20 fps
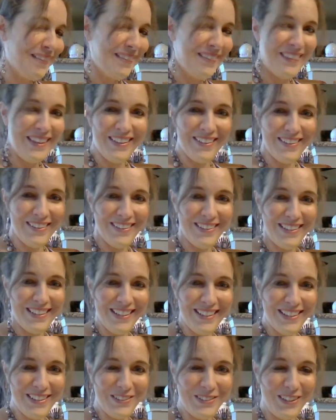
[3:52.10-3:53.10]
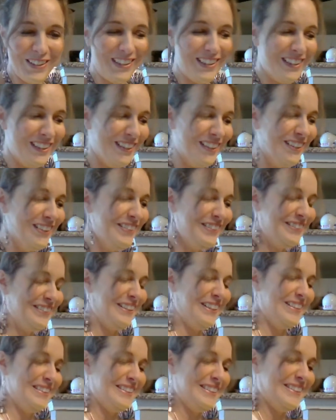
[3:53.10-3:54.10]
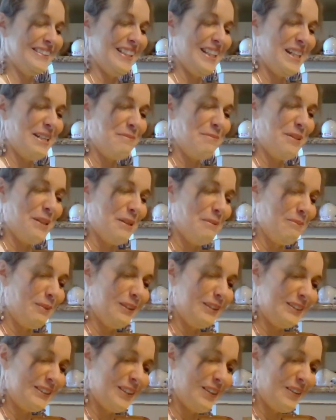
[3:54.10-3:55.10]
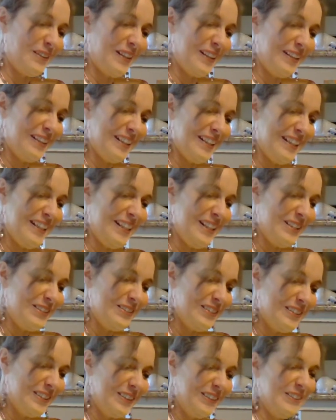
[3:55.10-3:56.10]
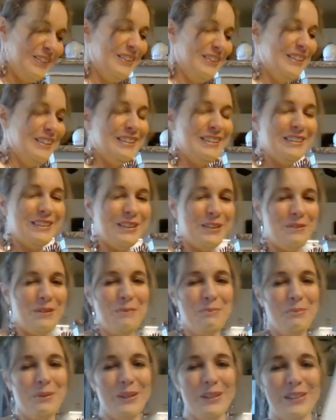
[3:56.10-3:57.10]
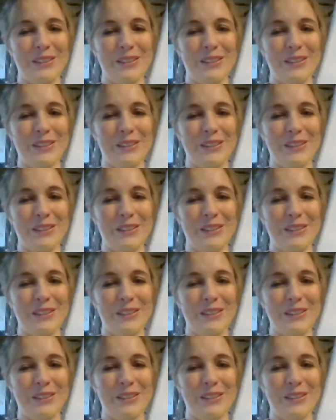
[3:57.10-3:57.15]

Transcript: They're equal. They're the same number, so they're equal. So we put a